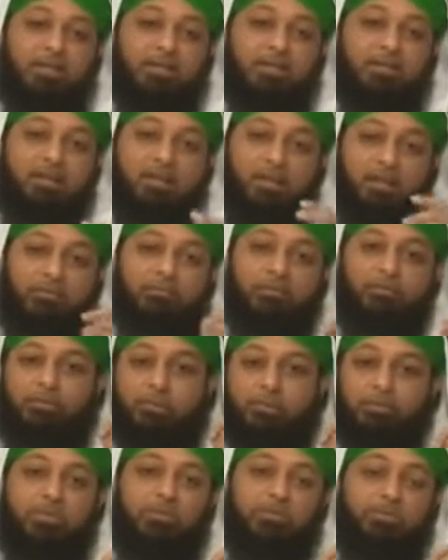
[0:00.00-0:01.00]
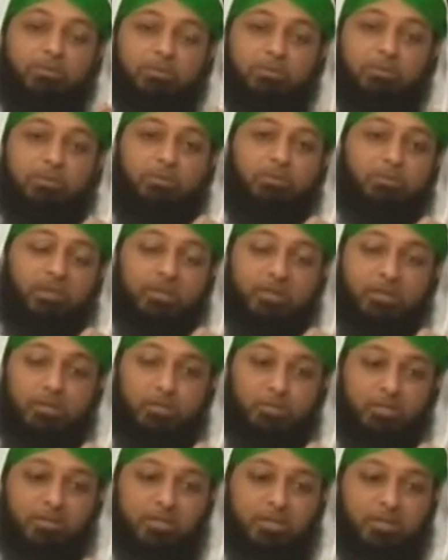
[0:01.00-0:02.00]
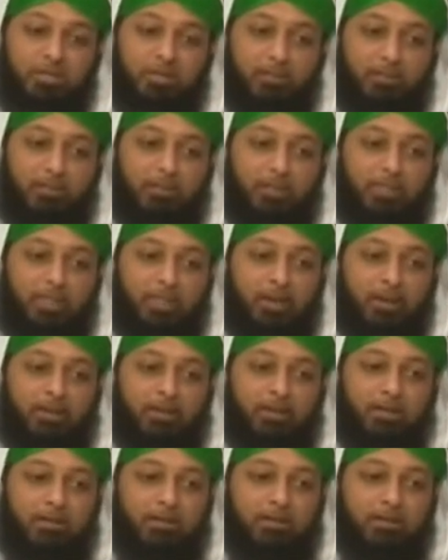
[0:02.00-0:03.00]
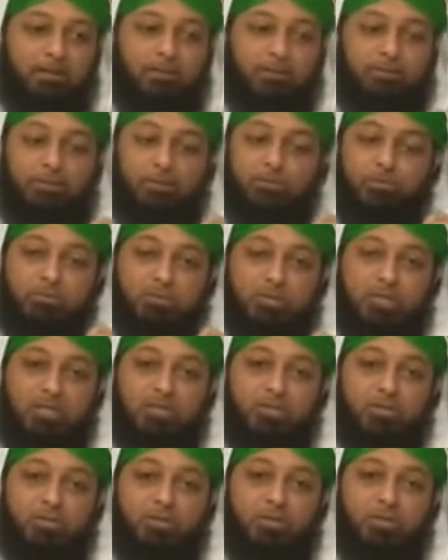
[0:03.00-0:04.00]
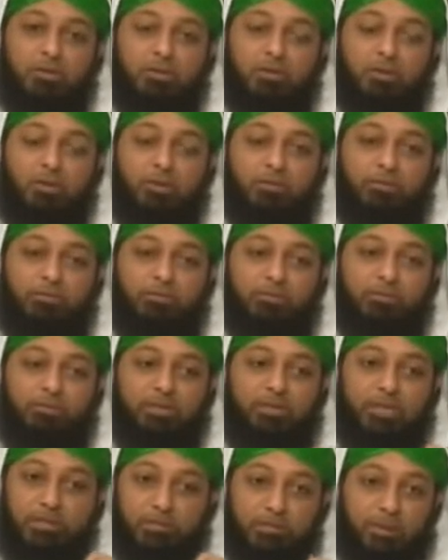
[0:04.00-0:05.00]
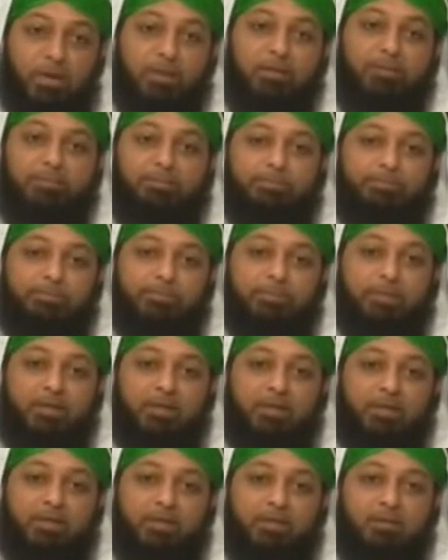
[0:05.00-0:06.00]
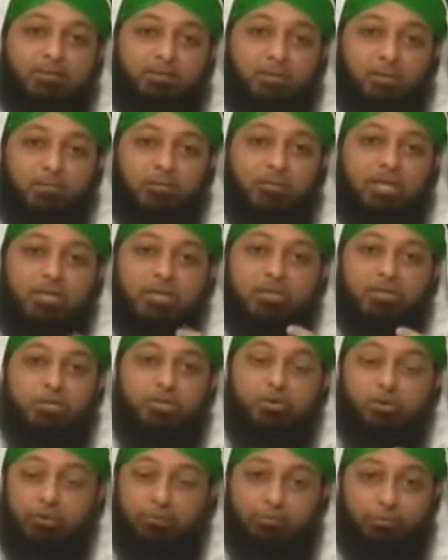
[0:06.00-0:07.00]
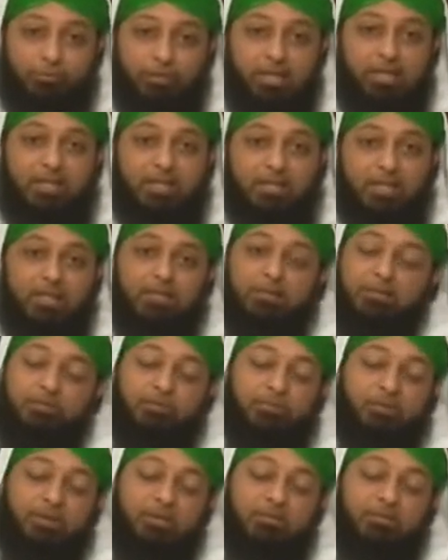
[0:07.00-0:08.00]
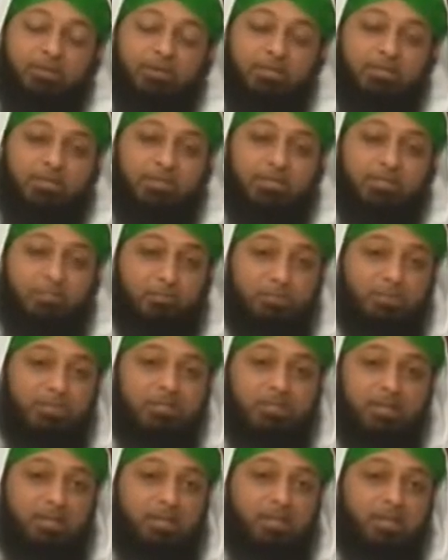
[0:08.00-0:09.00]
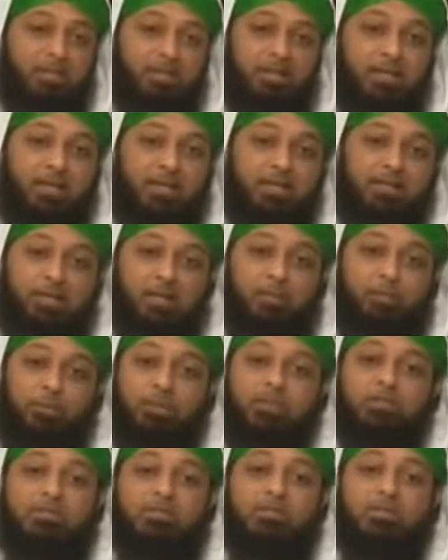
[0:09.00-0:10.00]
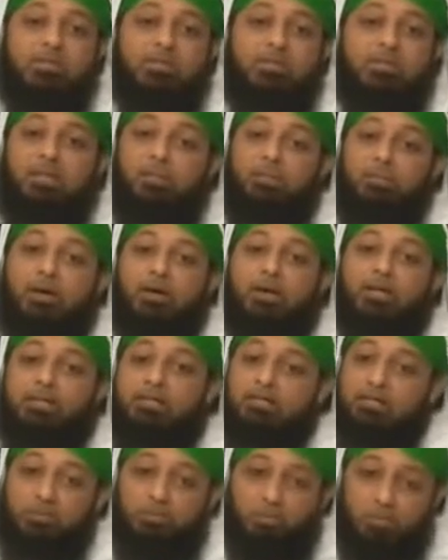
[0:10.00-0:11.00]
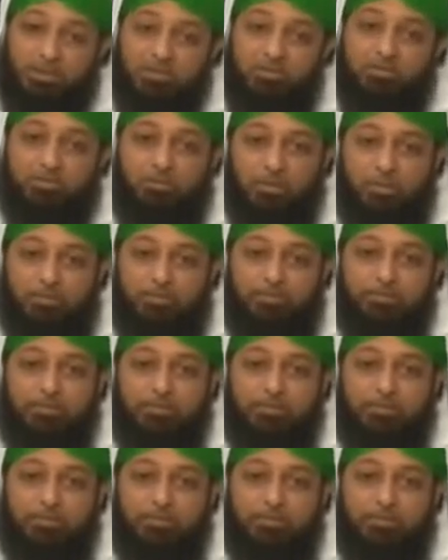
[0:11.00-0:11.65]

the love of Nabi sallallahu alayhi wa sallam is the foundation of iman, the foundation of faith. And if this is missing, that person's iman is in question.